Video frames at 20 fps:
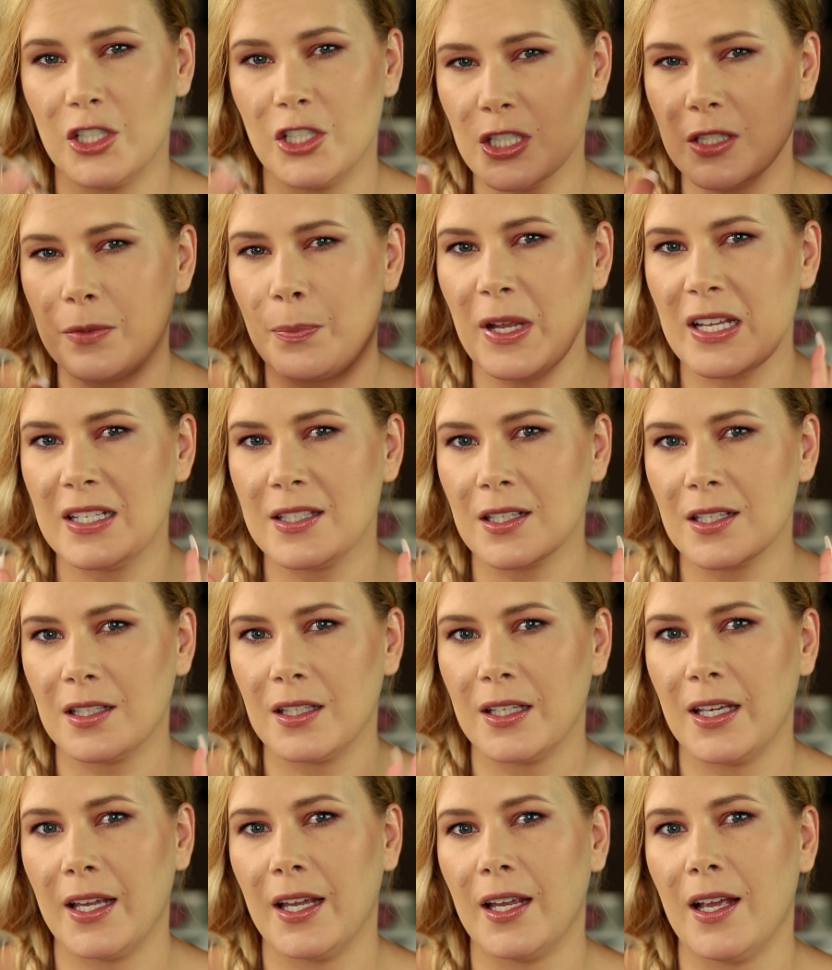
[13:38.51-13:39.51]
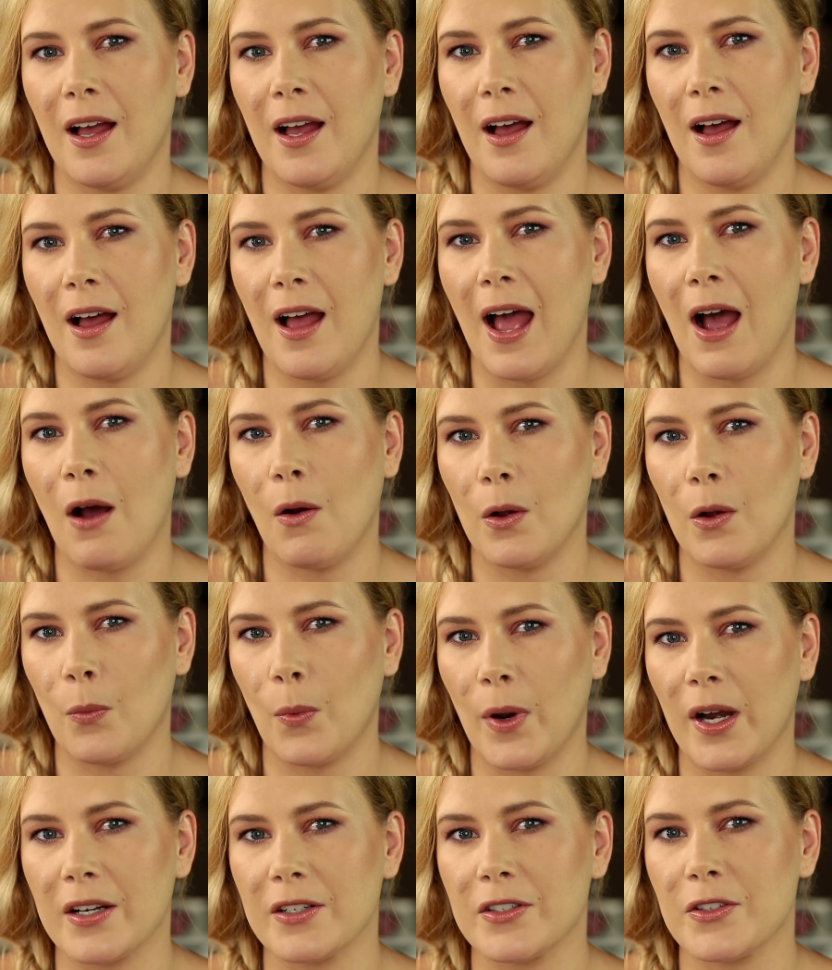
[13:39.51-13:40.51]
just basically how
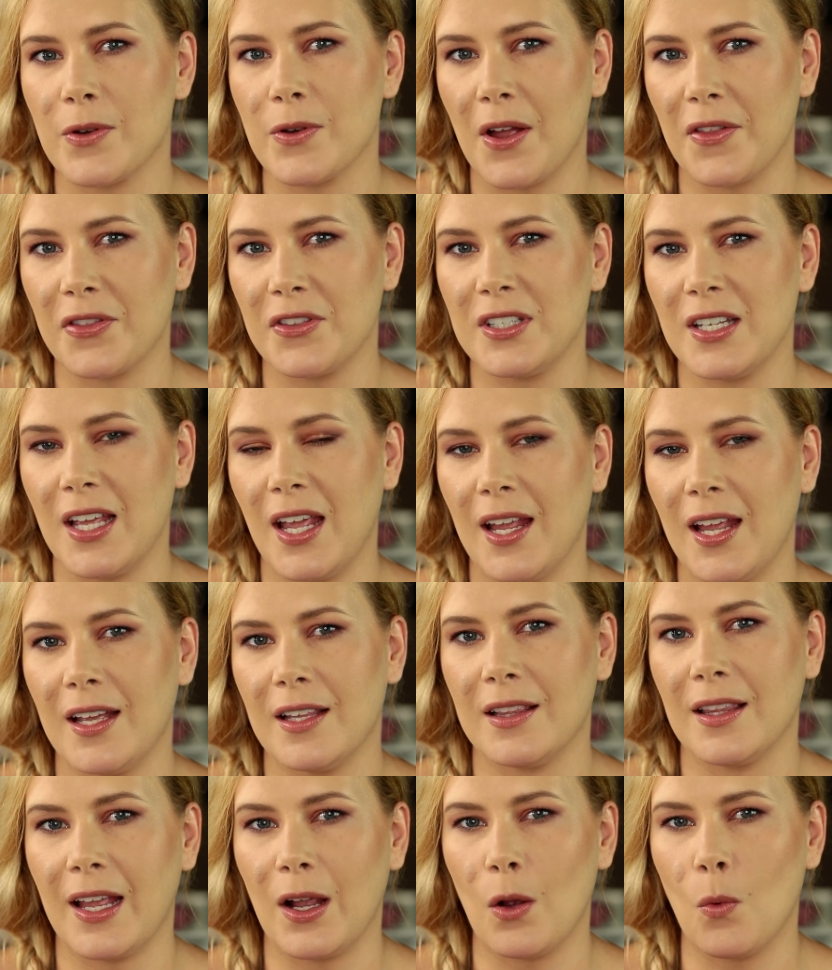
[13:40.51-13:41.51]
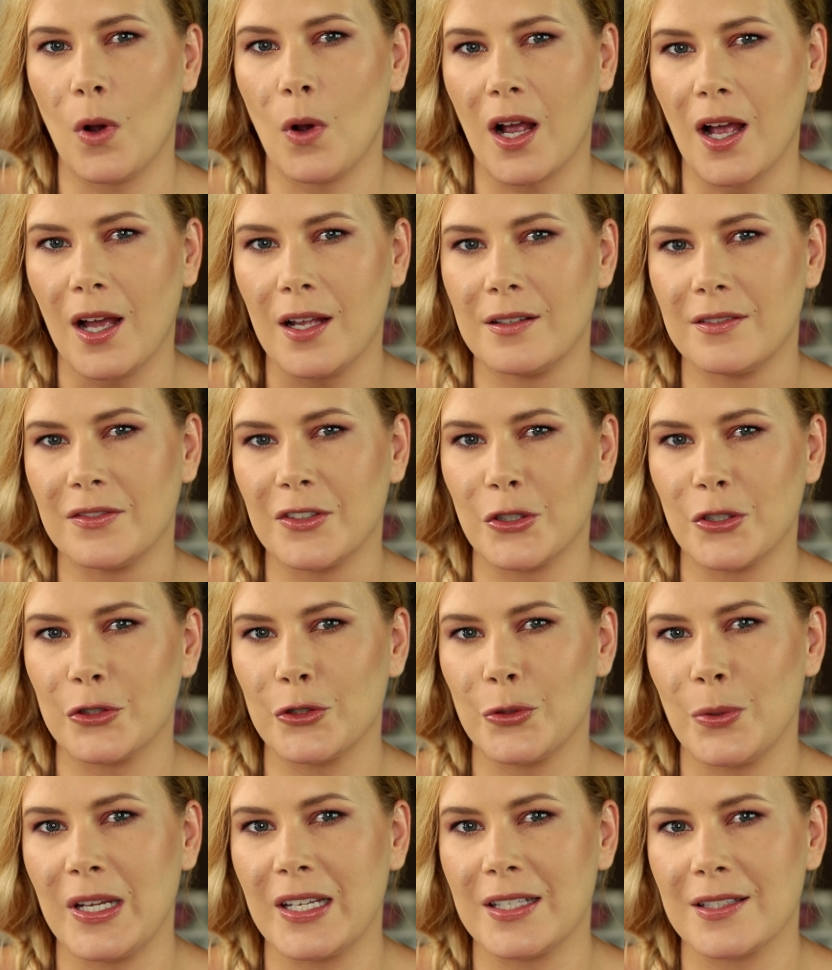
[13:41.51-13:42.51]
it wears throughout the day and like what kind of little
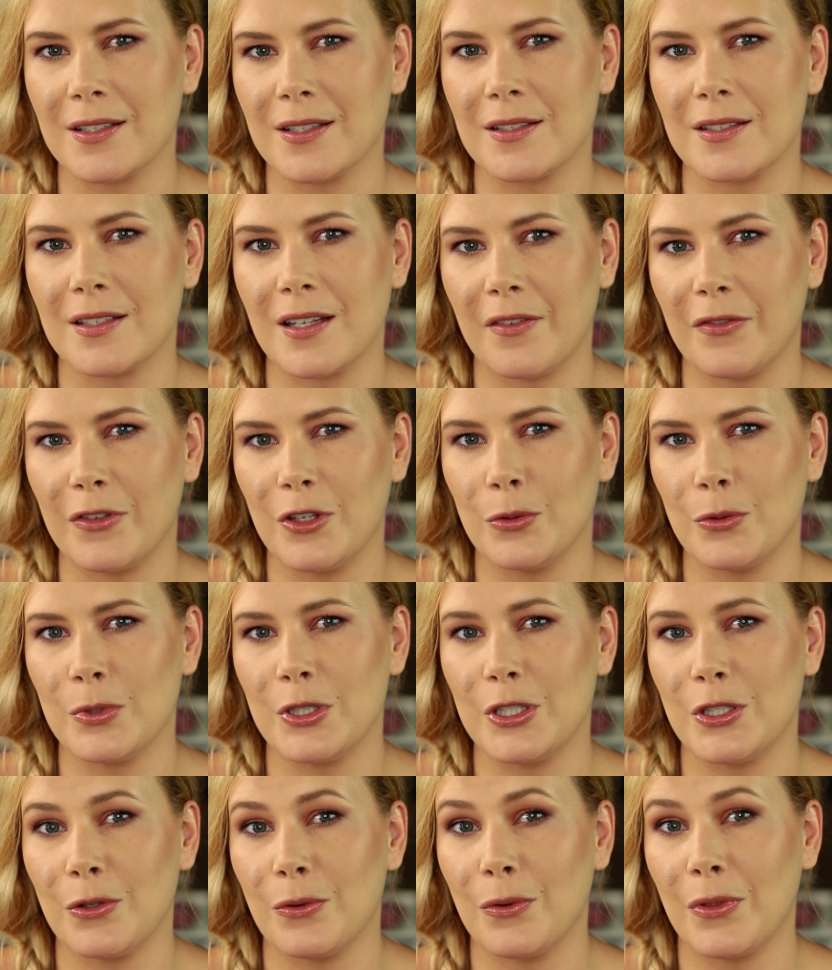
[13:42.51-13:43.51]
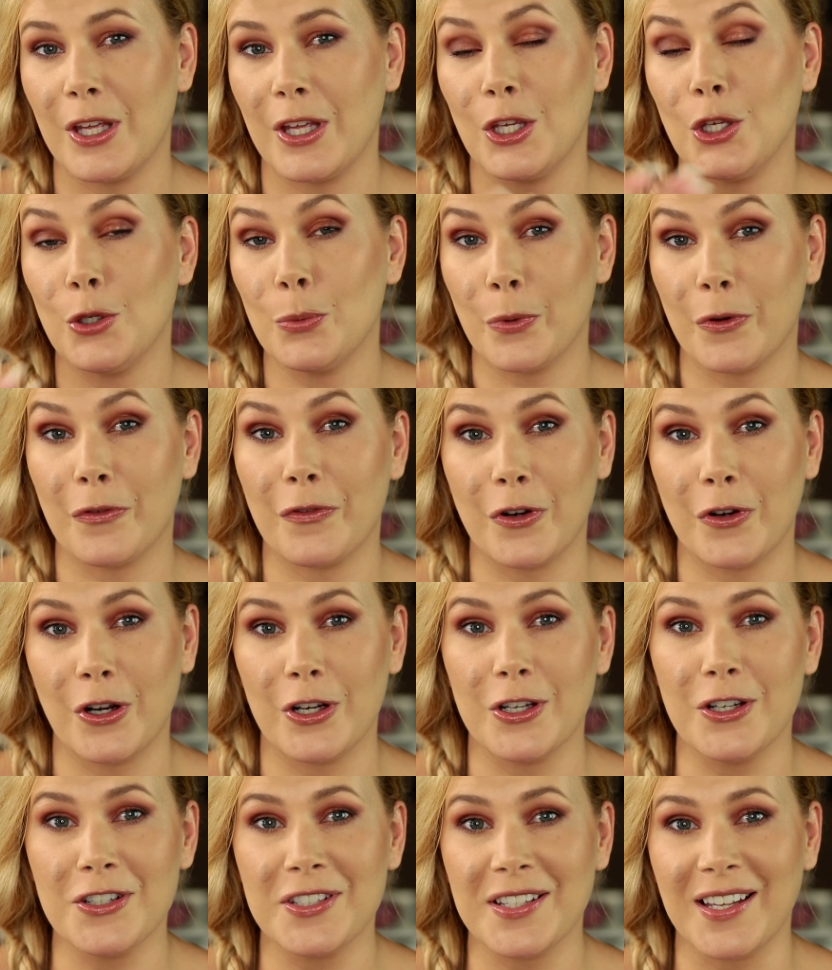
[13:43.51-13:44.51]
tweaks and stuff you would do that you prefer
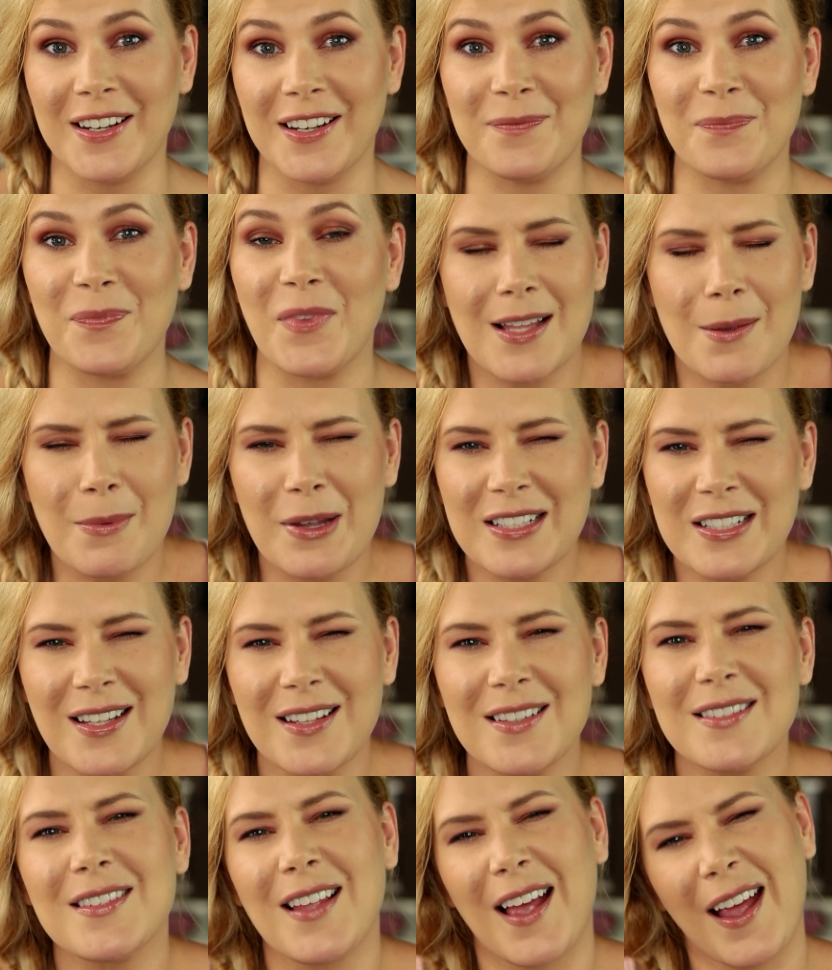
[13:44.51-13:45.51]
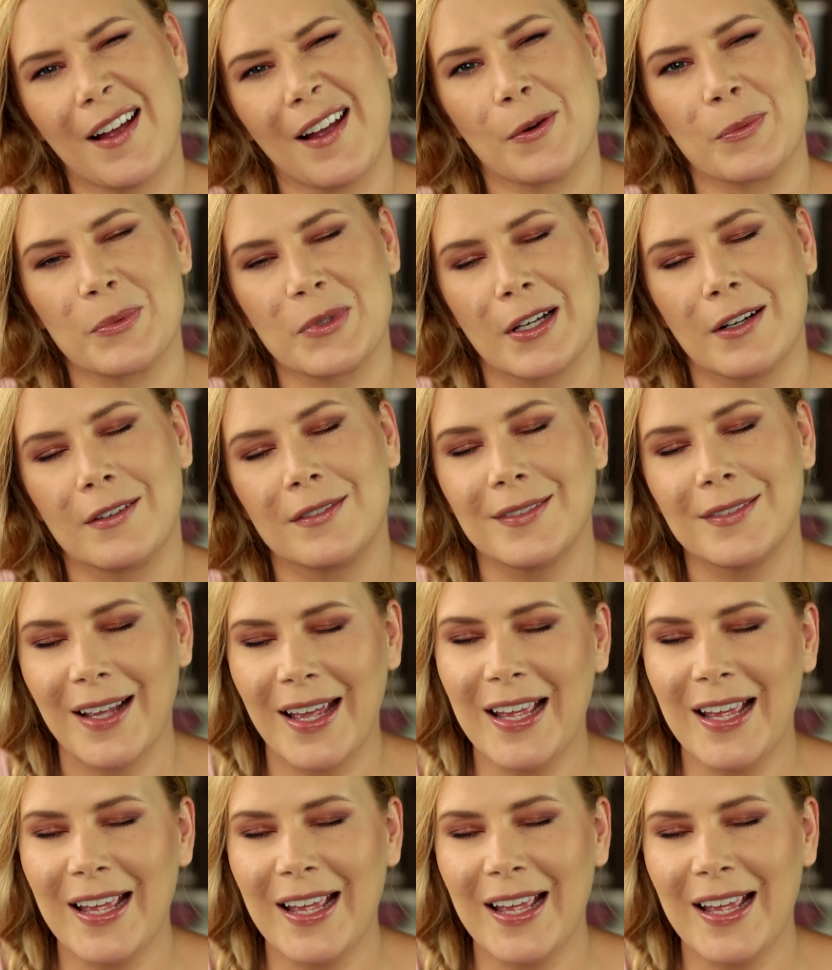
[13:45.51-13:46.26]
on your skin. Does that make sense? I hope so.